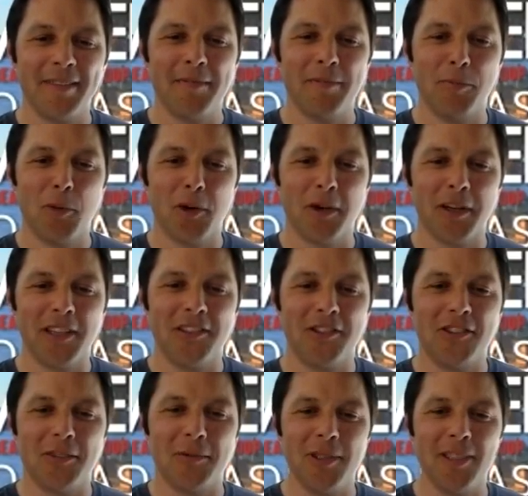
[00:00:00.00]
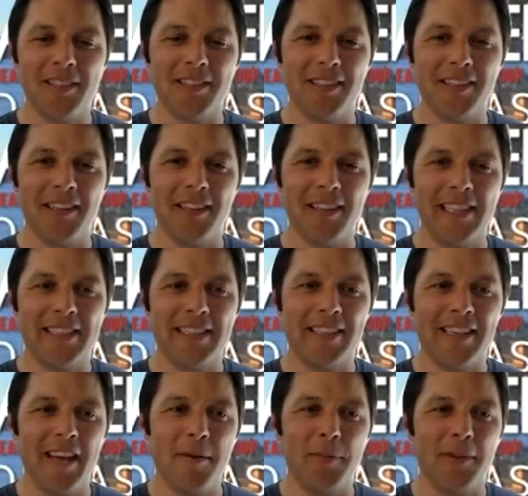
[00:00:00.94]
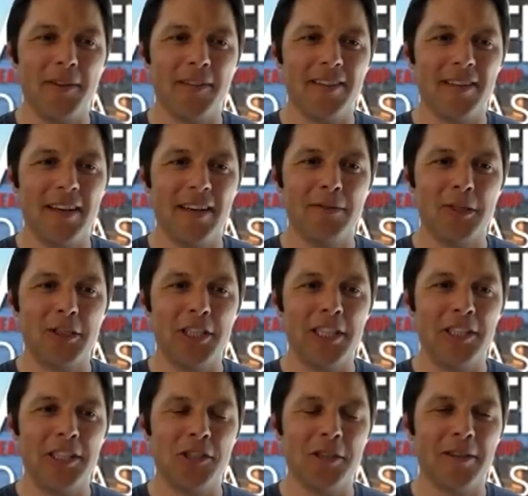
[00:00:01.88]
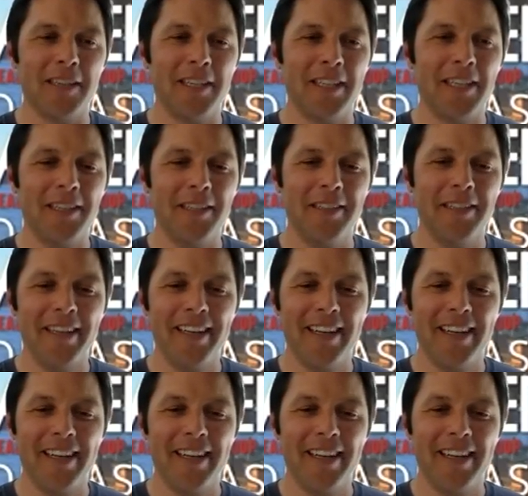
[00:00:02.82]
mortgage and real estate landscape is ever changing right now.